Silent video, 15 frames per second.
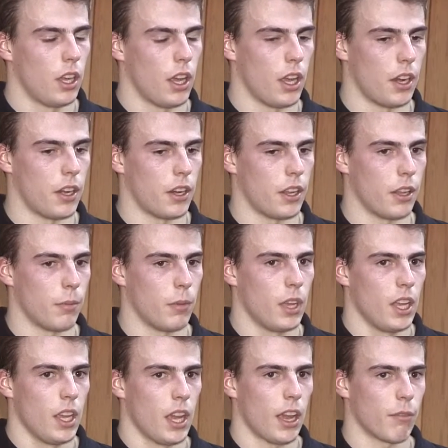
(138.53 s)
And
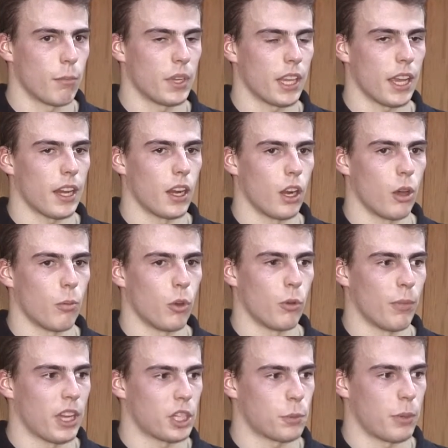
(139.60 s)
I've been getting a lot more
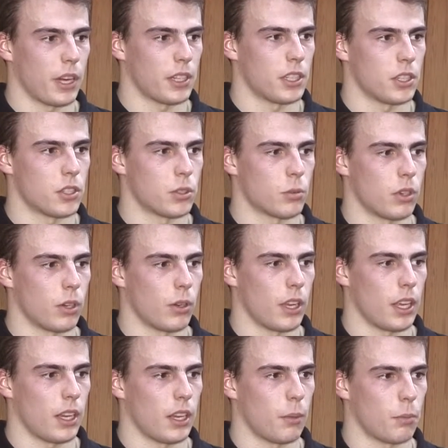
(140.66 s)
match practice as well
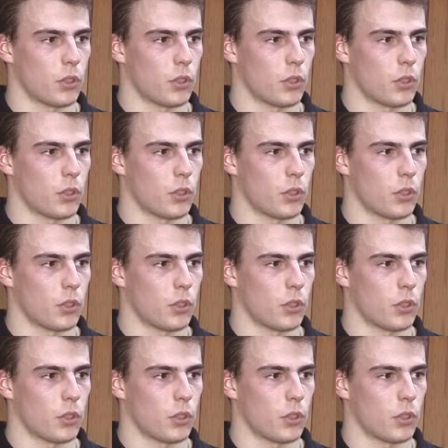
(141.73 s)
lately,